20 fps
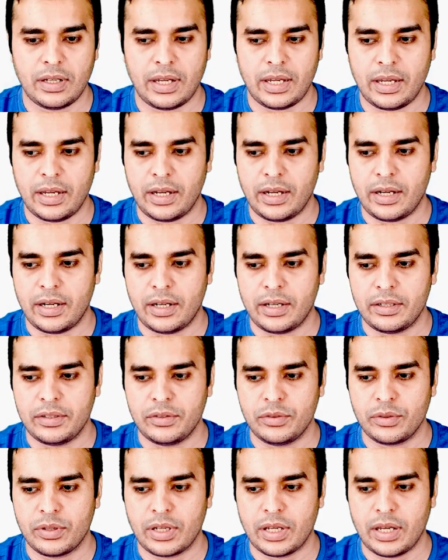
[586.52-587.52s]
and
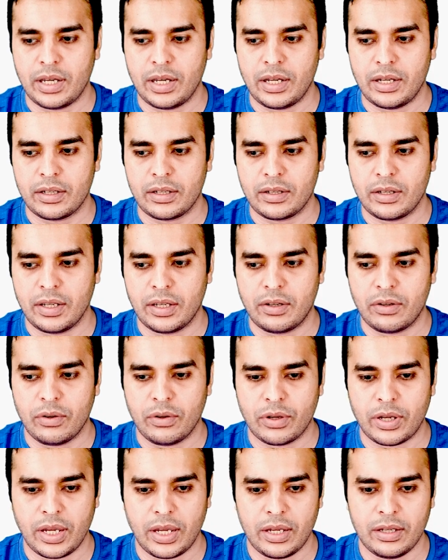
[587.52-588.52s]
you can click
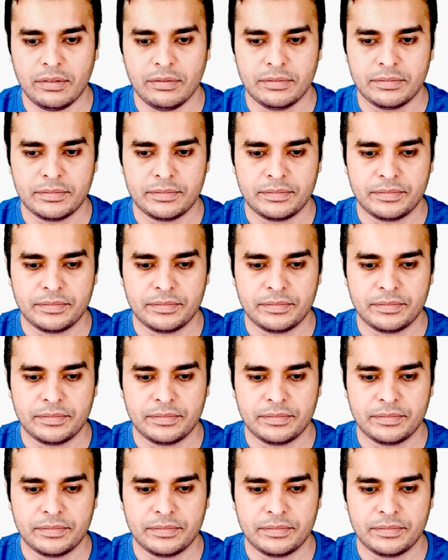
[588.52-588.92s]
OK.